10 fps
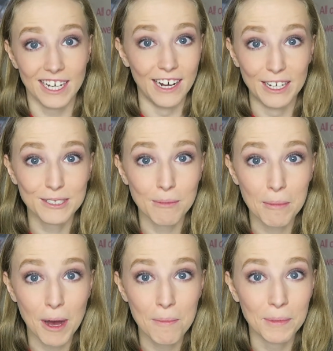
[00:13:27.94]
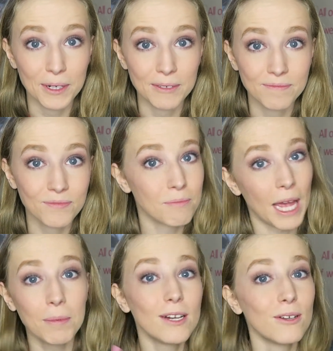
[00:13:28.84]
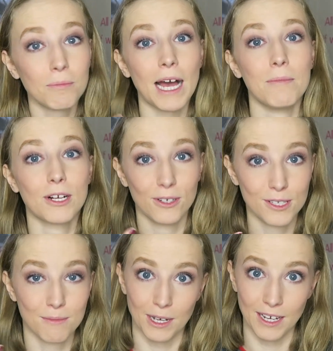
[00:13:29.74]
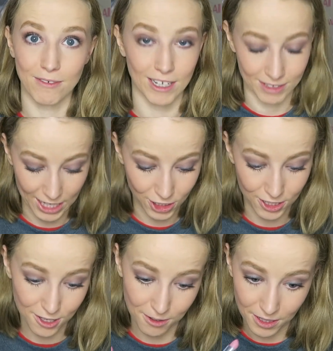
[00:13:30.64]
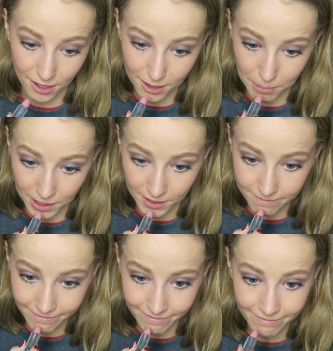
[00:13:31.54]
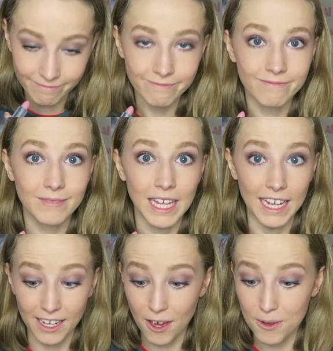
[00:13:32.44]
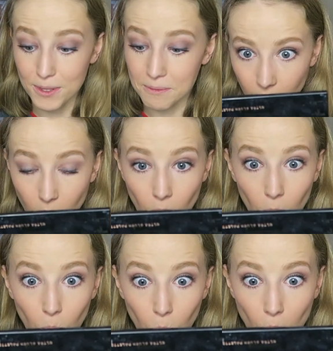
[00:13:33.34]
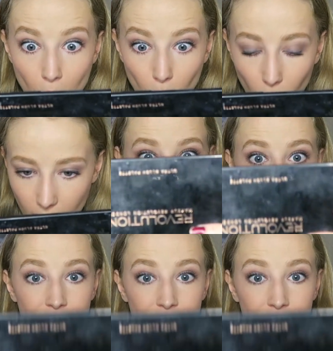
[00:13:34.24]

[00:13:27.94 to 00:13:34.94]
really nice on my mom, but maybe it'll look better because my foundation is so dark, but here goes. Whoa!